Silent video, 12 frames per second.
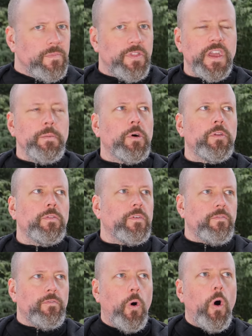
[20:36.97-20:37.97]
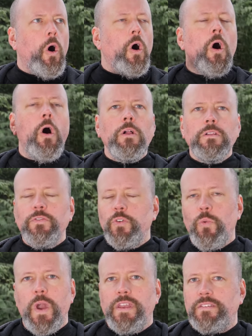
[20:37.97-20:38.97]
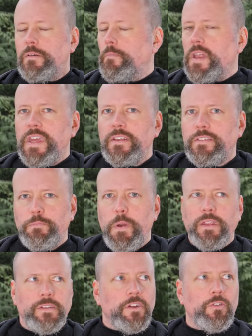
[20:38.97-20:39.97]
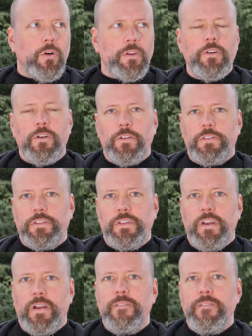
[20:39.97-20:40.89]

Think about the, all of the ways that money gets spent here on Earth,